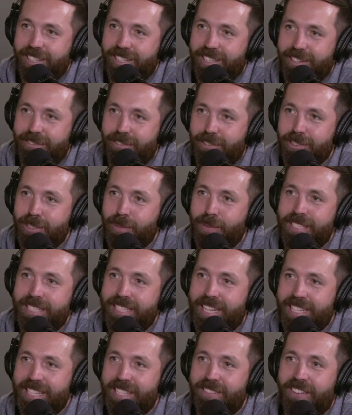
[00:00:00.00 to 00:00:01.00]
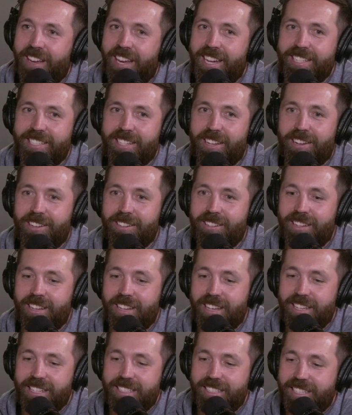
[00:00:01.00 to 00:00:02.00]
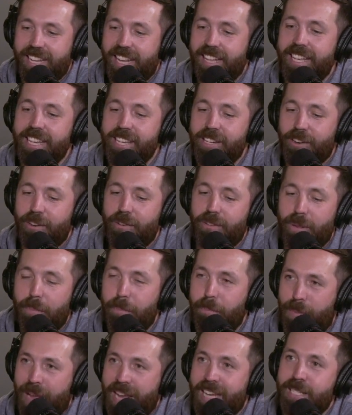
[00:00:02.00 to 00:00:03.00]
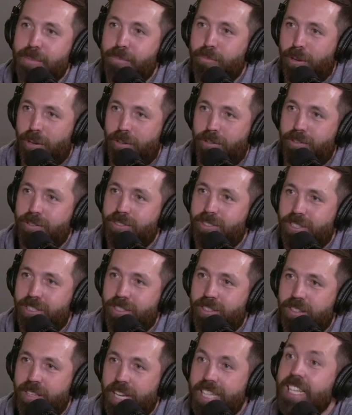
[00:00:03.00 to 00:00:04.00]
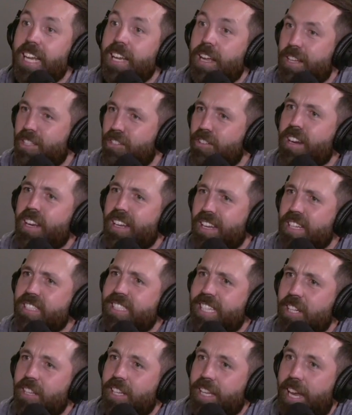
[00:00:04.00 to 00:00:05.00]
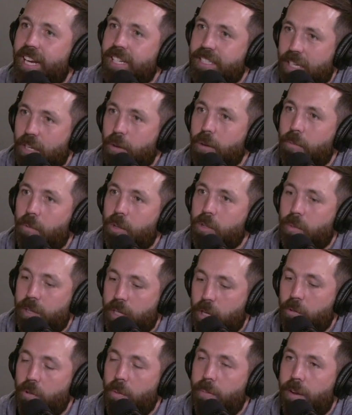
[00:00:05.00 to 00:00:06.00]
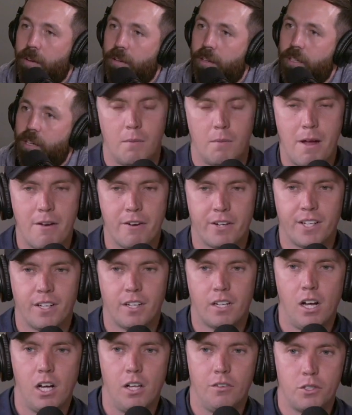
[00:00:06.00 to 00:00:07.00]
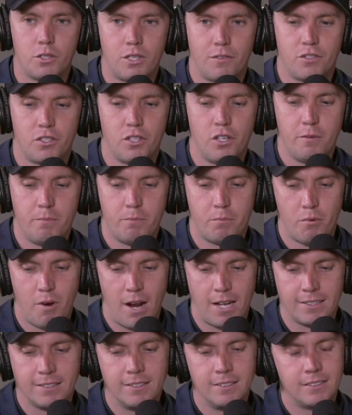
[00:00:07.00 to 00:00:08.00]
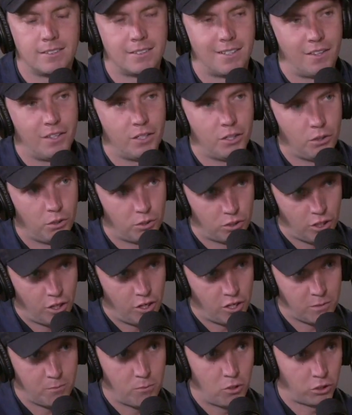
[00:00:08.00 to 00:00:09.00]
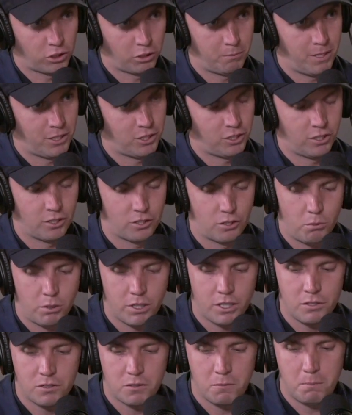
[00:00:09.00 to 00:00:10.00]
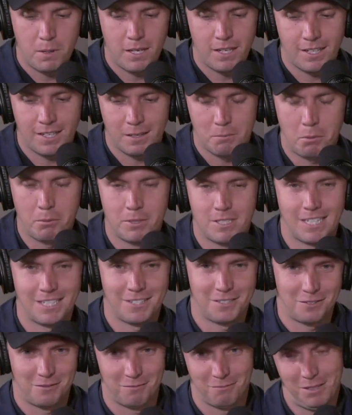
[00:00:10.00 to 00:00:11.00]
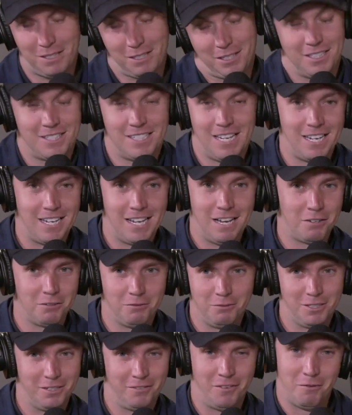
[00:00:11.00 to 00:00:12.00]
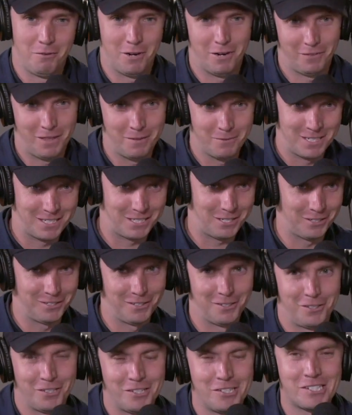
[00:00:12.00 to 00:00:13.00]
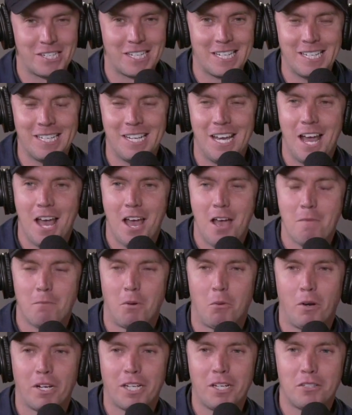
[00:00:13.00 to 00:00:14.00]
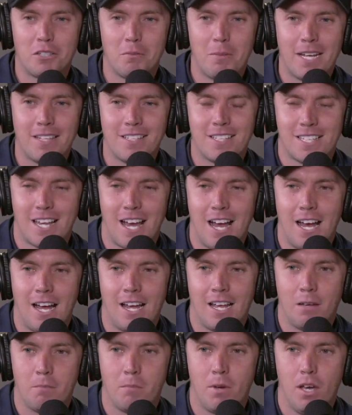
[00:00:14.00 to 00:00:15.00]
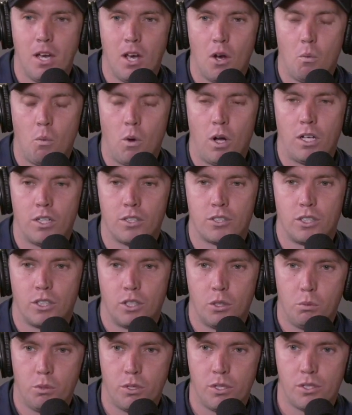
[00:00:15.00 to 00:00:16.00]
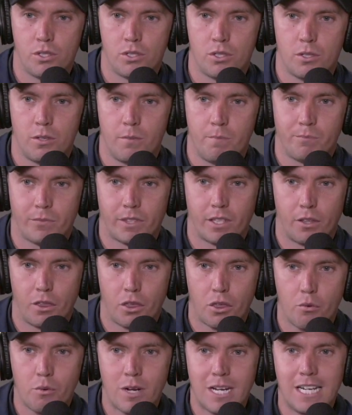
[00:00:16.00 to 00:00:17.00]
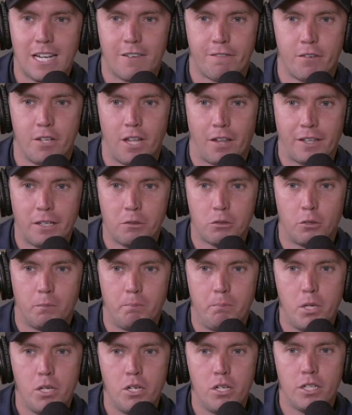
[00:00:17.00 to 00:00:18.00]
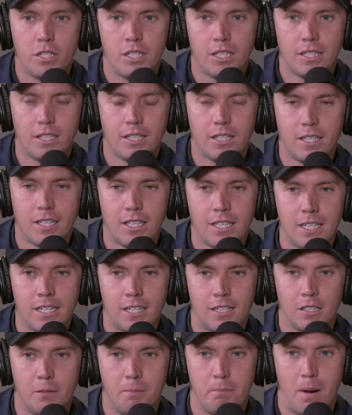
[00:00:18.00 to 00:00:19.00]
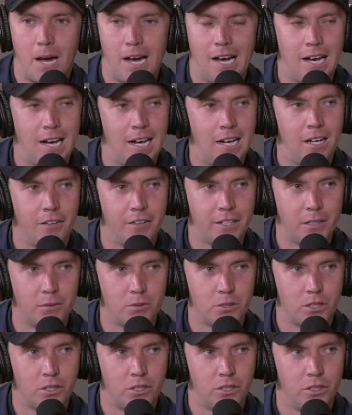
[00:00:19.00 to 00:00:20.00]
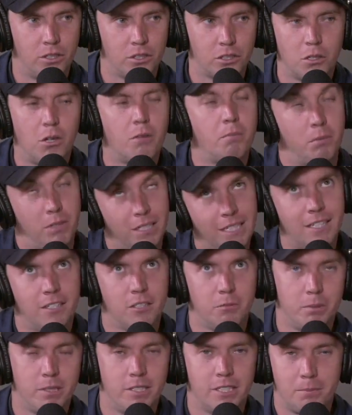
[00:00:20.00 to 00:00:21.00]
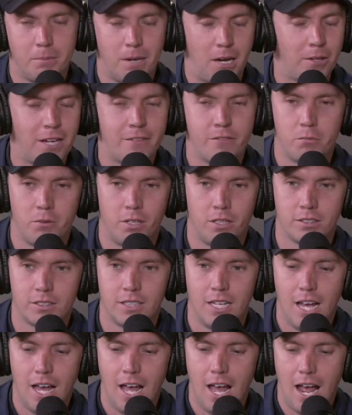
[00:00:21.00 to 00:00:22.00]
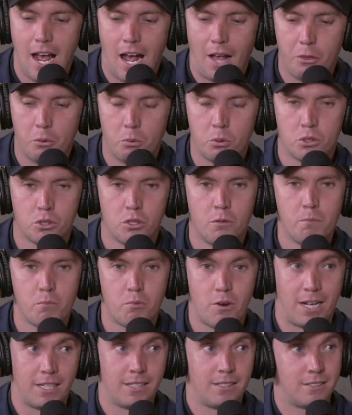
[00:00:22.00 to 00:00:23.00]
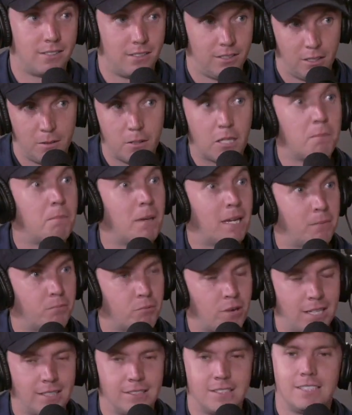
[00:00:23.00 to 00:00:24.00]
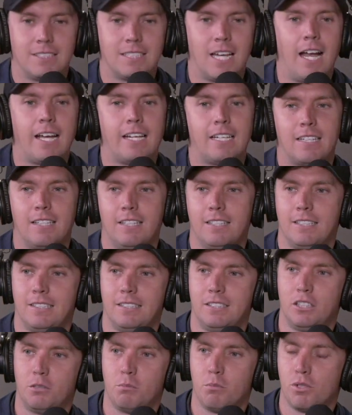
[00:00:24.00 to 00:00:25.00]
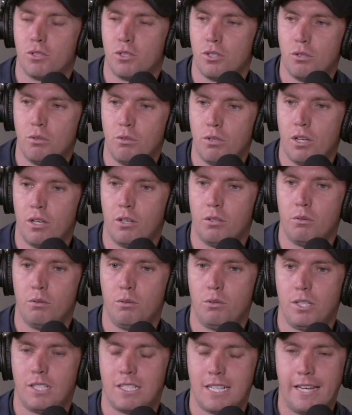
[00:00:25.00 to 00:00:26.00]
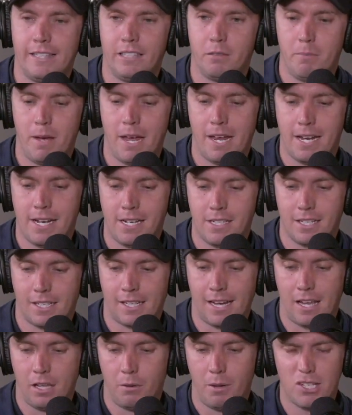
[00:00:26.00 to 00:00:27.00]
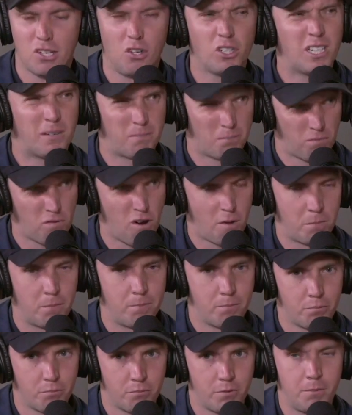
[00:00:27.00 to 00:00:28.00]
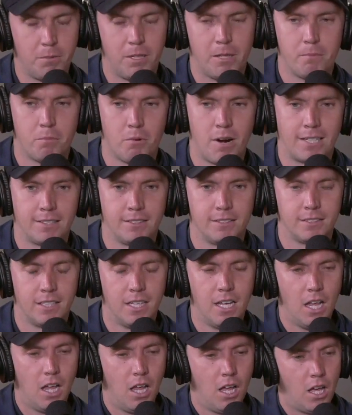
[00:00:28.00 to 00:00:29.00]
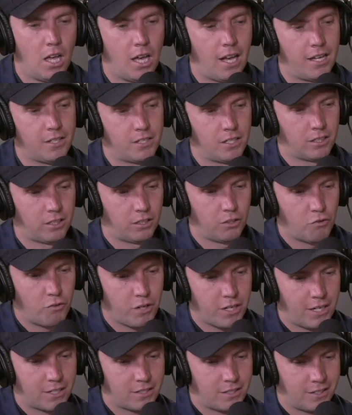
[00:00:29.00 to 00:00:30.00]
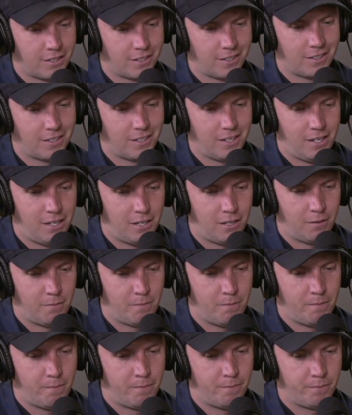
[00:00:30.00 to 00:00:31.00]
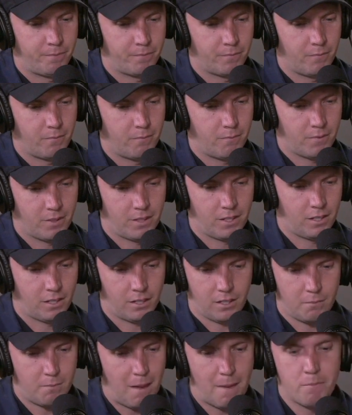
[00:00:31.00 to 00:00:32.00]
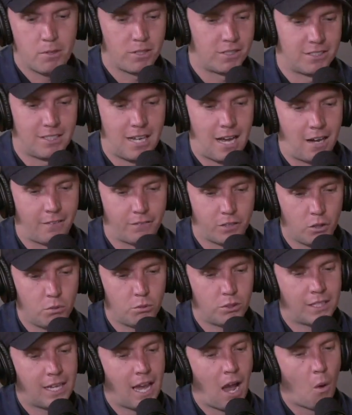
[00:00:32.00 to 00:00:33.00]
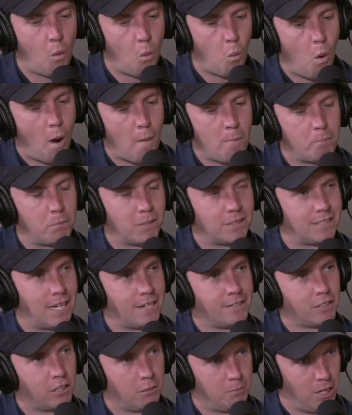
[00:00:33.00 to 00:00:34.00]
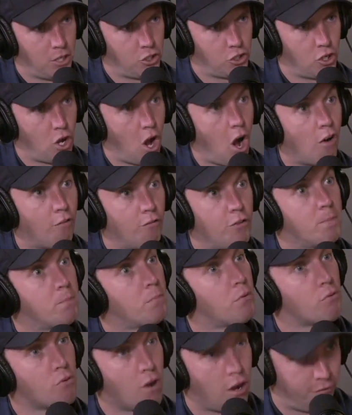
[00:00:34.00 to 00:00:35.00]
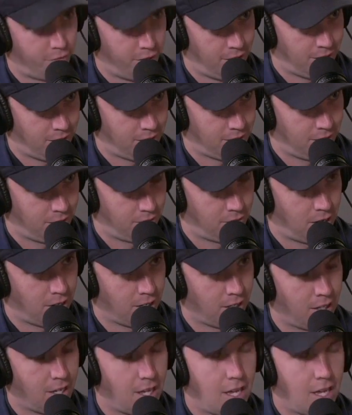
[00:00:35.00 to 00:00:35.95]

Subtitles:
They're also incentivized on selling you the best product. Do you reckon that's still the case? I know it was when you were at American American Golf used to have certain brands that used to earn you more commission. So what it used to be, you're probably saying, well, I can say it now, I've not worked with them since 2013. But what it used to be at the time was there was 3 different, I think it was called Birdie, Eagle and Par, I think it was called. So Eagle, Birdie, Par, whatever it was. And there were some brands, your big brands, your Titleists, your Mizunos, your TaylorMades, your Callaways, all your proper premium brands. As a member of staff, you would get a 1% commission of the profit, right?